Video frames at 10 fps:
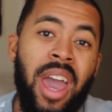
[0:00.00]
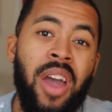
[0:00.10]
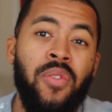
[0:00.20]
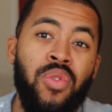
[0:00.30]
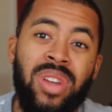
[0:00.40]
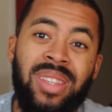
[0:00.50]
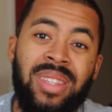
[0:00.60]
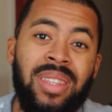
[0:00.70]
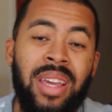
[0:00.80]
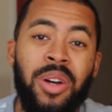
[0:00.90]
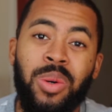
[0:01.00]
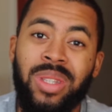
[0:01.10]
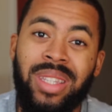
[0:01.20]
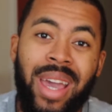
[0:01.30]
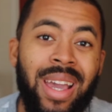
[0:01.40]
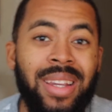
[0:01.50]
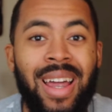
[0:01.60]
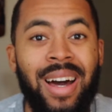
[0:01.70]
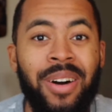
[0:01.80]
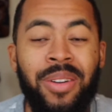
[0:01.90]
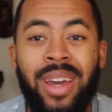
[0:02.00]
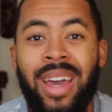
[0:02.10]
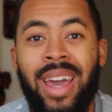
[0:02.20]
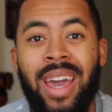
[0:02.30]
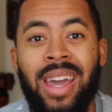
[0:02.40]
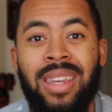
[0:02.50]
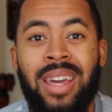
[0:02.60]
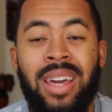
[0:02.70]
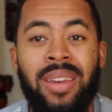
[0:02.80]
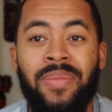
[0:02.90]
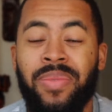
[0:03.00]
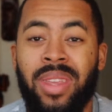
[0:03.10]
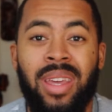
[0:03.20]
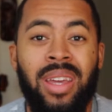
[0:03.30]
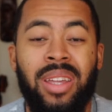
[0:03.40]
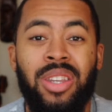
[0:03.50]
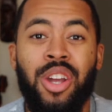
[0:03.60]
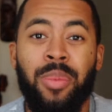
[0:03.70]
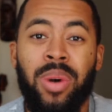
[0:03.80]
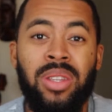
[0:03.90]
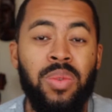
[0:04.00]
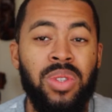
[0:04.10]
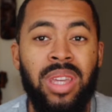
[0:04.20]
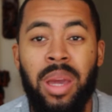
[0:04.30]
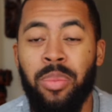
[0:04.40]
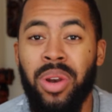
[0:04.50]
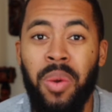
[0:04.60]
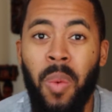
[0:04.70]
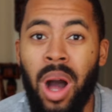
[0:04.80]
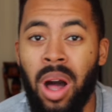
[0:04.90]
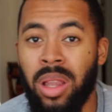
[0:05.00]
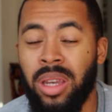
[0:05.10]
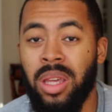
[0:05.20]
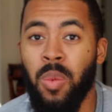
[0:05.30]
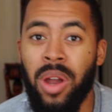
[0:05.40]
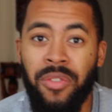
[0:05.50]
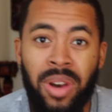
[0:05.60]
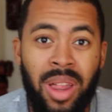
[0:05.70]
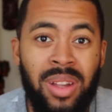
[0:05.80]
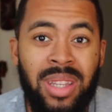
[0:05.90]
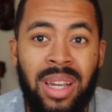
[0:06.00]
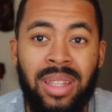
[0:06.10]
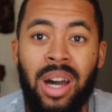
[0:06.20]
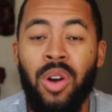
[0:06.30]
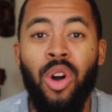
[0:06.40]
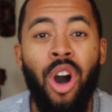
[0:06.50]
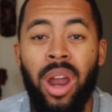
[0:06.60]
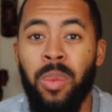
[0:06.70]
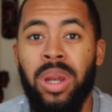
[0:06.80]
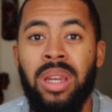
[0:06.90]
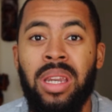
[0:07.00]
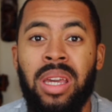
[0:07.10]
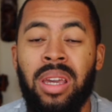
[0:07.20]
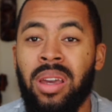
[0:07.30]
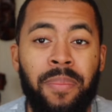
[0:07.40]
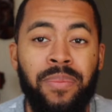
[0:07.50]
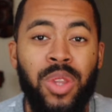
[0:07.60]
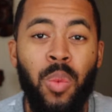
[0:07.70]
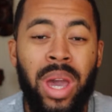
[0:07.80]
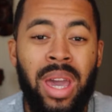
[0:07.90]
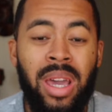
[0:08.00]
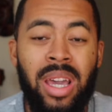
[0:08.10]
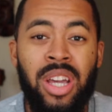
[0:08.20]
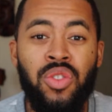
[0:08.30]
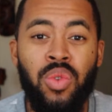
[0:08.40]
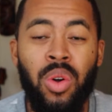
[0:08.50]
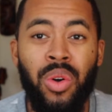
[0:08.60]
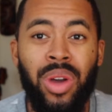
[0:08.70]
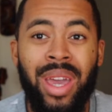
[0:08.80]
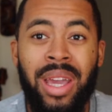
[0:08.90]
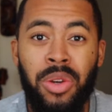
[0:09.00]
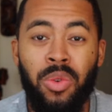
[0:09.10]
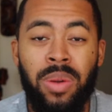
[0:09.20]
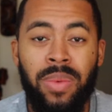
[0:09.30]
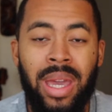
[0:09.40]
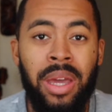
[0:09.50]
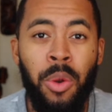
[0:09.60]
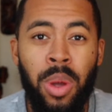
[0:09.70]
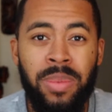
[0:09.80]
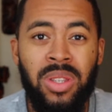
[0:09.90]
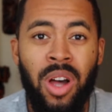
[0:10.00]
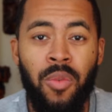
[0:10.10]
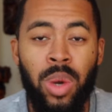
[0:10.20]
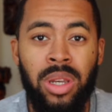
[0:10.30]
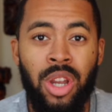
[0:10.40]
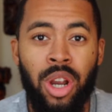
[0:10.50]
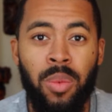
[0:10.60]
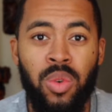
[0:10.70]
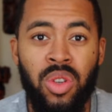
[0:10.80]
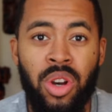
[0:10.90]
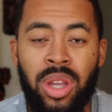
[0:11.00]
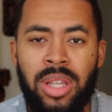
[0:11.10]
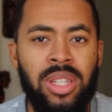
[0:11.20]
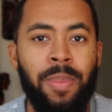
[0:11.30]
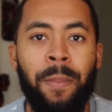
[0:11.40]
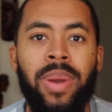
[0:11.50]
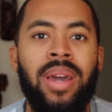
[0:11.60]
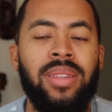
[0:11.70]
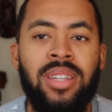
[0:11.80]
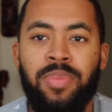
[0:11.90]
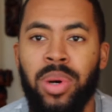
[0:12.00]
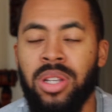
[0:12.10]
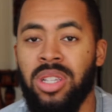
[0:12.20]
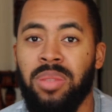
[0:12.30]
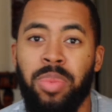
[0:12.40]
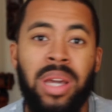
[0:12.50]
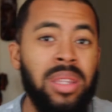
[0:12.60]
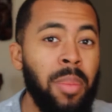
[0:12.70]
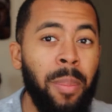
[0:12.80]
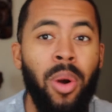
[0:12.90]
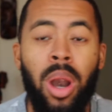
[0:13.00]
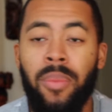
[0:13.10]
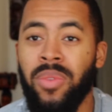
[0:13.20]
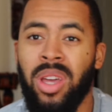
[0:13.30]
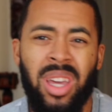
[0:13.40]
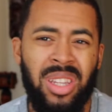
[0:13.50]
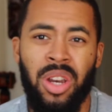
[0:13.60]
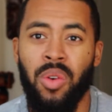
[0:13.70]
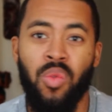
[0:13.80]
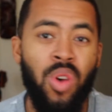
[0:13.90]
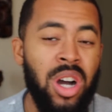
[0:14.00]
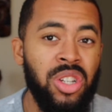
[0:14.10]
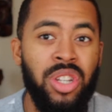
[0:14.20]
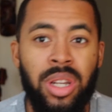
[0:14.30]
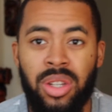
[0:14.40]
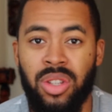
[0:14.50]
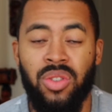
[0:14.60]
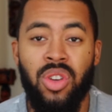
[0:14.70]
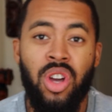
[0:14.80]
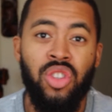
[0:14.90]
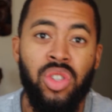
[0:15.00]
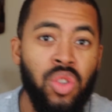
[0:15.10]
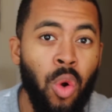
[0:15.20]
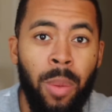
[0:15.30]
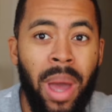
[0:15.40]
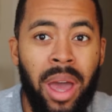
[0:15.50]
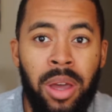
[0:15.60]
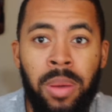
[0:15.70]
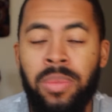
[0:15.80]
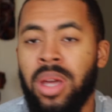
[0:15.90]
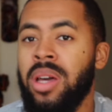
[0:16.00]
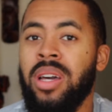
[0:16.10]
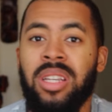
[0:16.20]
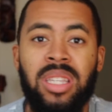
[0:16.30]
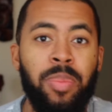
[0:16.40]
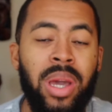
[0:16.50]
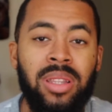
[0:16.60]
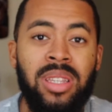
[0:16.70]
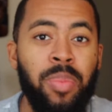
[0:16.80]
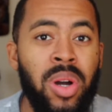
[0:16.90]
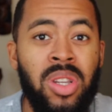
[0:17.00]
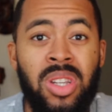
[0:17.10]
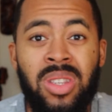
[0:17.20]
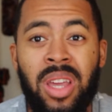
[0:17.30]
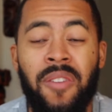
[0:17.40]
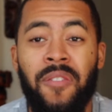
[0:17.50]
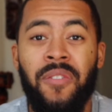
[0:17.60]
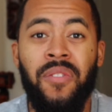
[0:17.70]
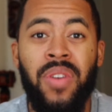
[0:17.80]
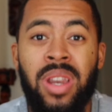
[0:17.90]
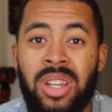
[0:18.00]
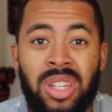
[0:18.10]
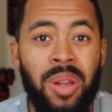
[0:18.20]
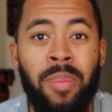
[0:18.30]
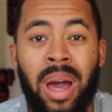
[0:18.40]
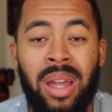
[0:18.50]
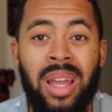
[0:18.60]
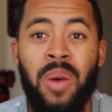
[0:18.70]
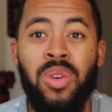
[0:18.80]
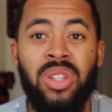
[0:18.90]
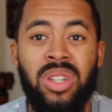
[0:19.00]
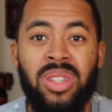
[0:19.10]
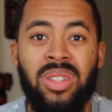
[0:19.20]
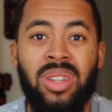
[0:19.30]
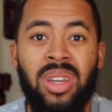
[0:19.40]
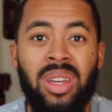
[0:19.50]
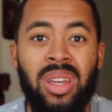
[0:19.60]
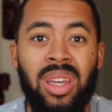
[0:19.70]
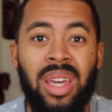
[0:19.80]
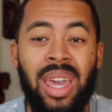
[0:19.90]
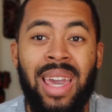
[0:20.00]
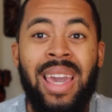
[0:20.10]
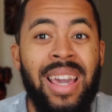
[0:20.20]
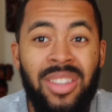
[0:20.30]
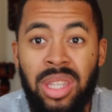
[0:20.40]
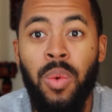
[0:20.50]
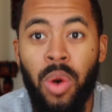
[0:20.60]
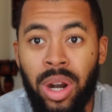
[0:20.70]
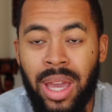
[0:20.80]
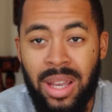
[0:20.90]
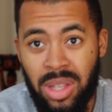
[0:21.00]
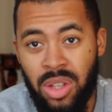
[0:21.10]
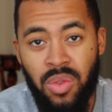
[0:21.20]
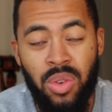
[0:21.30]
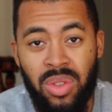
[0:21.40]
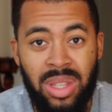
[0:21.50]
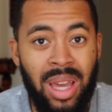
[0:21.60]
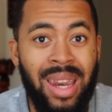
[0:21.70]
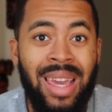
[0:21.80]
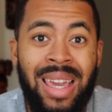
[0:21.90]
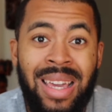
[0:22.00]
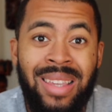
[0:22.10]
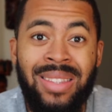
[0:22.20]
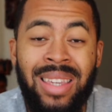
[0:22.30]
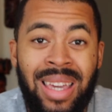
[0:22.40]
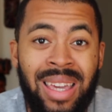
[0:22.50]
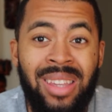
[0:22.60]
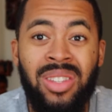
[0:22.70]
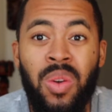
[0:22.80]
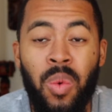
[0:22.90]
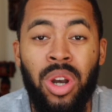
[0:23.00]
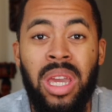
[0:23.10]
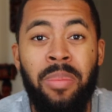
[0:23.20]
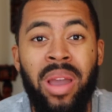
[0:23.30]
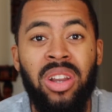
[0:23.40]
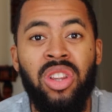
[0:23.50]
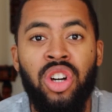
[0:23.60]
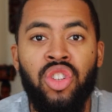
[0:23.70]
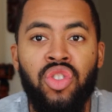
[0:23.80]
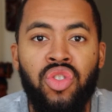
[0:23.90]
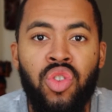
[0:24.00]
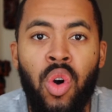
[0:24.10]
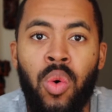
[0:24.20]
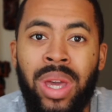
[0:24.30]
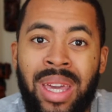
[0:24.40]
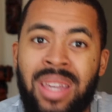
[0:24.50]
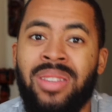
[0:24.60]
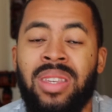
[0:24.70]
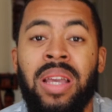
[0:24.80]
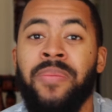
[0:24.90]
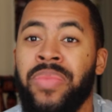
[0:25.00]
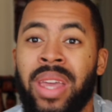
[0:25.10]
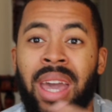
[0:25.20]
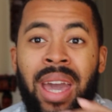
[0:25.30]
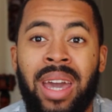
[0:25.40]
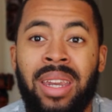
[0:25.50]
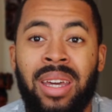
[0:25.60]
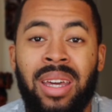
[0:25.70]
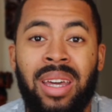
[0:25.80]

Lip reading: every single takedown. And then Derrick Brunson was getting pretty wild, and he went for another takedown, caught him with a knee. The way Israel handled himself when Derrick was hurt, he just picked his punches, picked them apart. Didn't rush, didn't just storm at him. Just picked his punches and finished him, man. That was just easy work, as Israel said. Easy work. He made it look so easy. And